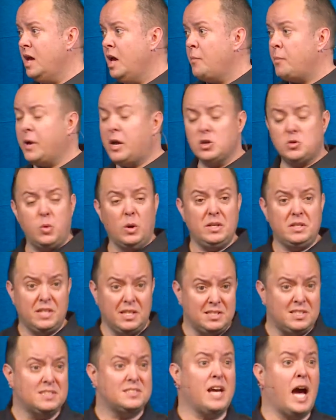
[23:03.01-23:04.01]
Because what the
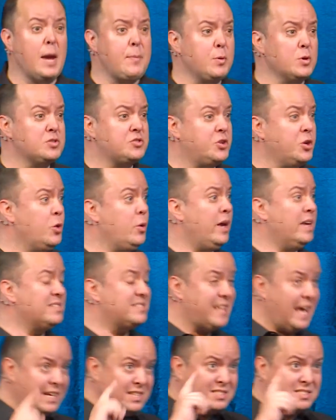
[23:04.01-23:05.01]
disciples do is
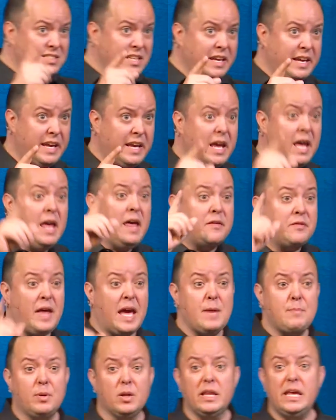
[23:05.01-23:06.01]
they see,
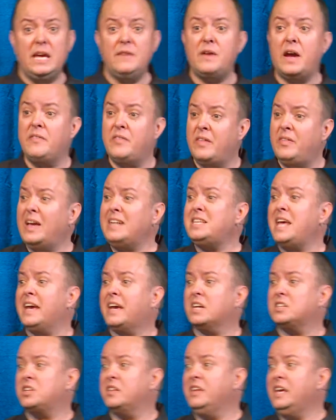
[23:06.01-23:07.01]
they believe, and then they take
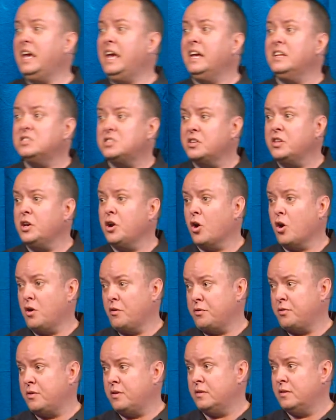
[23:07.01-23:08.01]
it to the ends of the earth.
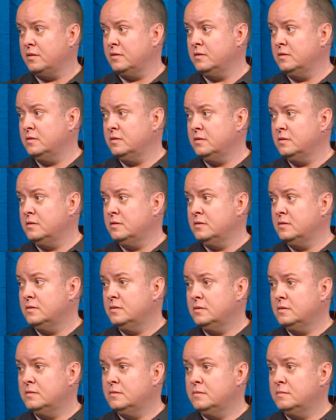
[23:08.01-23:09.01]

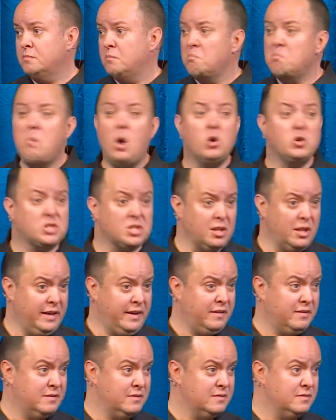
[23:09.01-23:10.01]
Mostly.
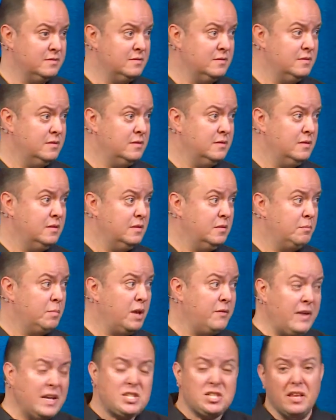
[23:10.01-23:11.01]
But
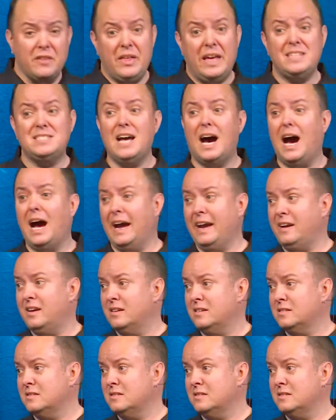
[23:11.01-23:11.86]
eventually they died.